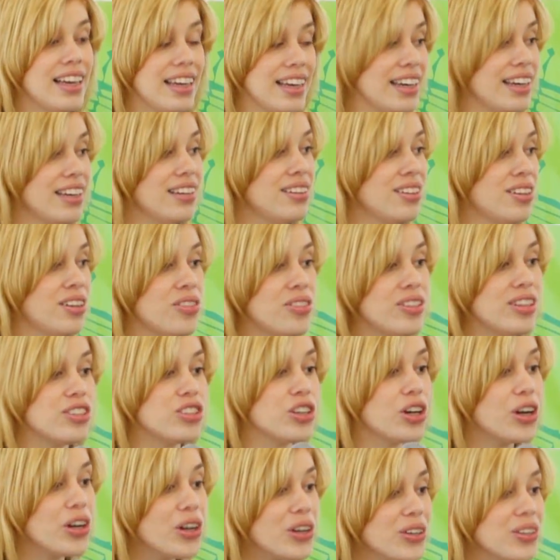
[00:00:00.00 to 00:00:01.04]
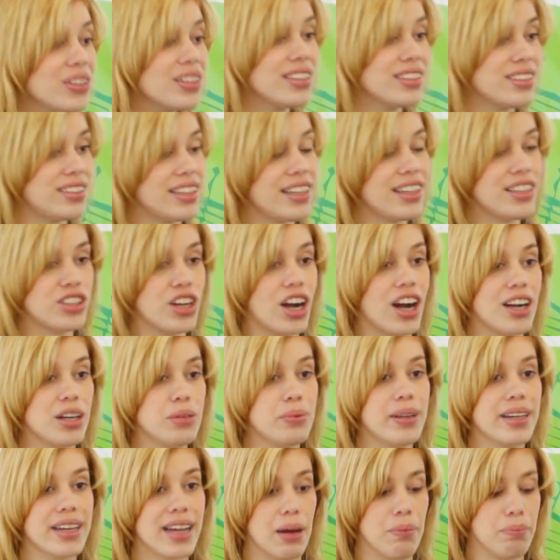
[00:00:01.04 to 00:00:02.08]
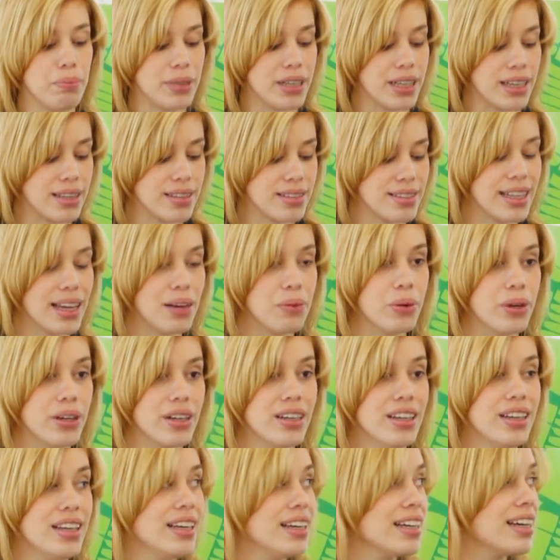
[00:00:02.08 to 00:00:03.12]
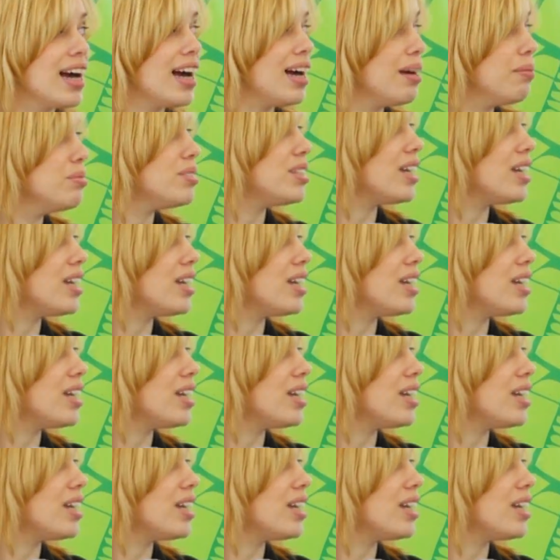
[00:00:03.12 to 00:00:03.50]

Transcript: in these early stage hardware companies that would come